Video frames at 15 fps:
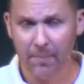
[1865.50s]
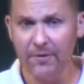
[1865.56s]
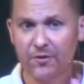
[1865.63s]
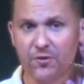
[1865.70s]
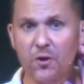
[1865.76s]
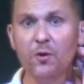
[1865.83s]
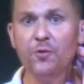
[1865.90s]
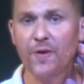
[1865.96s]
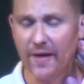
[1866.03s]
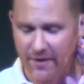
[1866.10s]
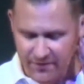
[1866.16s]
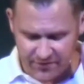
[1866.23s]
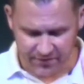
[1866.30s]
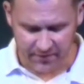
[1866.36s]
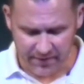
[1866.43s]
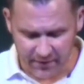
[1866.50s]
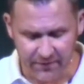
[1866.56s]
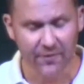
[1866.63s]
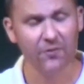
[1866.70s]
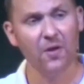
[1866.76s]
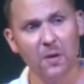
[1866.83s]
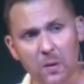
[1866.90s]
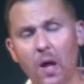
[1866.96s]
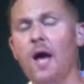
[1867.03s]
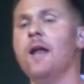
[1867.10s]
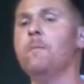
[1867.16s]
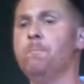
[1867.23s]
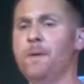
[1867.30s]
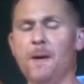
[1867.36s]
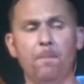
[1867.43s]
But the truth is, there's a
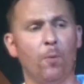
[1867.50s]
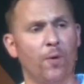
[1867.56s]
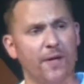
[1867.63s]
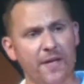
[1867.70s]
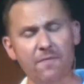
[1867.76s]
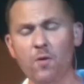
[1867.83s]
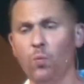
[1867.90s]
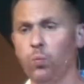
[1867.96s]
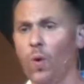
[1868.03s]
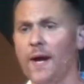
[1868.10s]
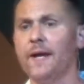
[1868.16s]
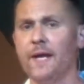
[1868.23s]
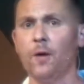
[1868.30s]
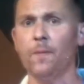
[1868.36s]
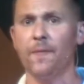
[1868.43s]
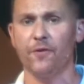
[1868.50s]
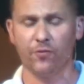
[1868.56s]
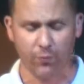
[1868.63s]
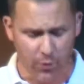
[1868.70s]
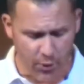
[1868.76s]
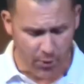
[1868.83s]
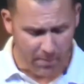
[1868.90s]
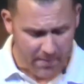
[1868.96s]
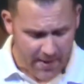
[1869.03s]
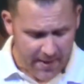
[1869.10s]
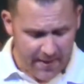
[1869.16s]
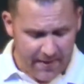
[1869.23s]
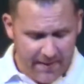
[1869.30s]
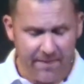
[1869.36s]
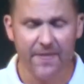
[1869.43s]
lot of people, and even right here in this room,
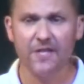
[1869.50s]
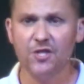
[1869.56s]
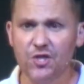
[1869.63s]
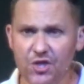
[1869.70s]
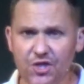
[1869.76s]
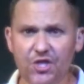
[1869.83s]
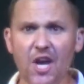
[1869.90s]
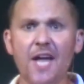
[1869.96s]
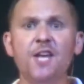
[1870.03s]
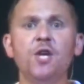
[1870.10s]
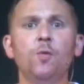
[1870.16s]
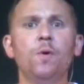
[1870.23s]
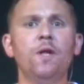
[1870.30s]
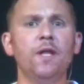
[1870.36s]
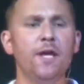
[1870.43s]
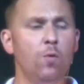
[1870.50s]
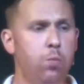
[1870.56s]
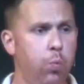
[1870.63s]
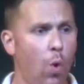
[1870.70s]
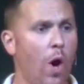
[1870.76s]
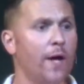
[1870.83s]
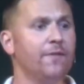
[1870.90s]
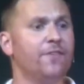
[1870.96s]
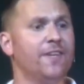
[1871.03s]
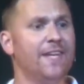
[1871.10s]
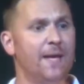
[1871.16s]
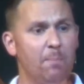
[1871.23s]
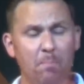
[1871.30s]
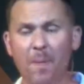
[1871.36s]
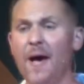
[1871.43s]
that genuinely want to
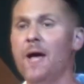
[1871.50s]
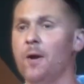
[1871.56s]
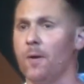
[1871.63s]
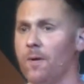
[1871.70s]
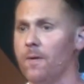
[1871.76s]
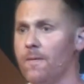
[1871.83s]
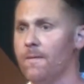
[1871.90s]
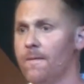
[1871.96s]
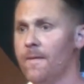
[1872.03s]
get better,